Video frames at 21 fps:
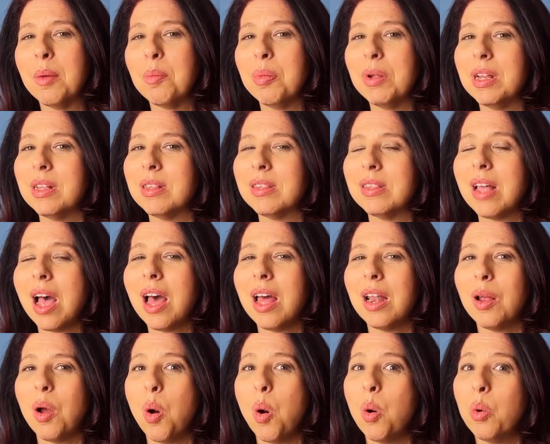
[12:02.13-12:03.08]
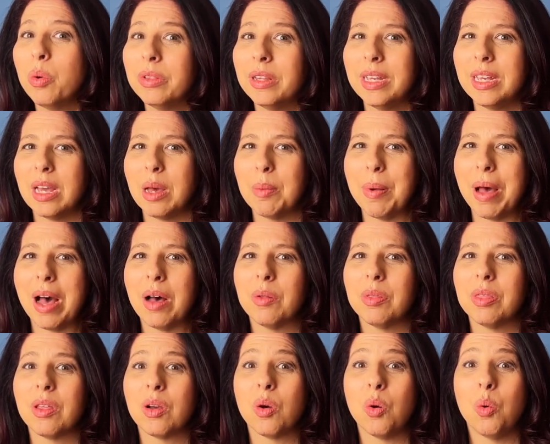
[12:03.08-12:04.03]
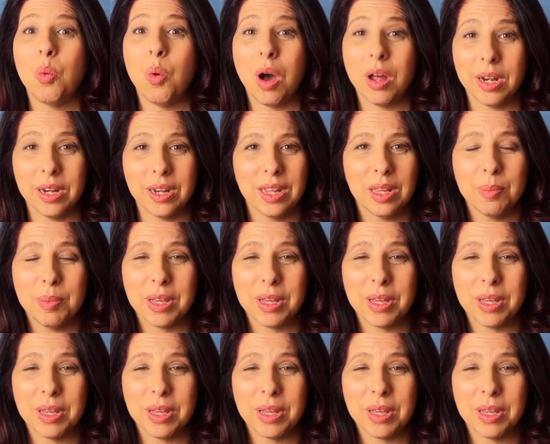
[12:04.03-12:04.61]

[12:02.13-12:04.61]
But it's not only about the quantity,